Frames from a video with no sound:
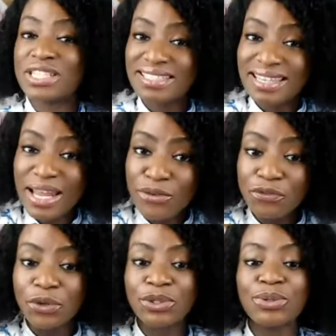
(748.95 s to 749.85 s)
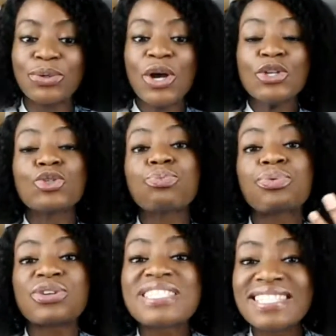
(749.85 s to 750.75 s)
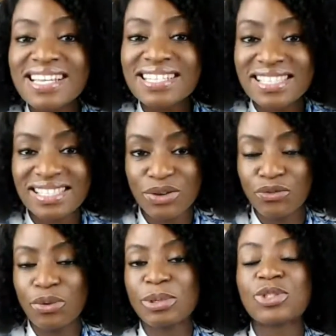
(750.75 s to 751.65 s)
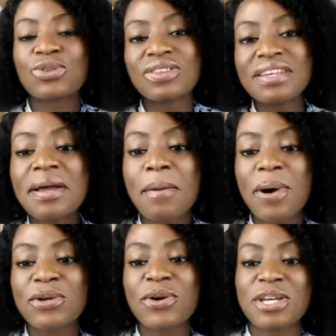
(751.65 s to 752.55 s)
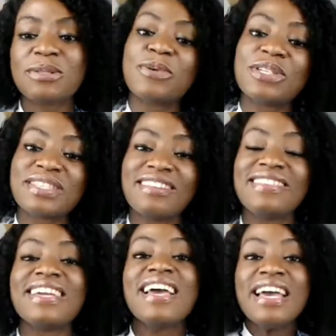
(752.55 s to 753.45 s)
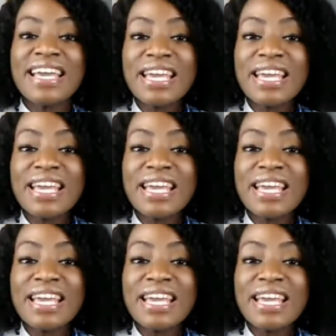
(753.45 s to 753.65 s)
It's left for you to process this information, think about your experience, and think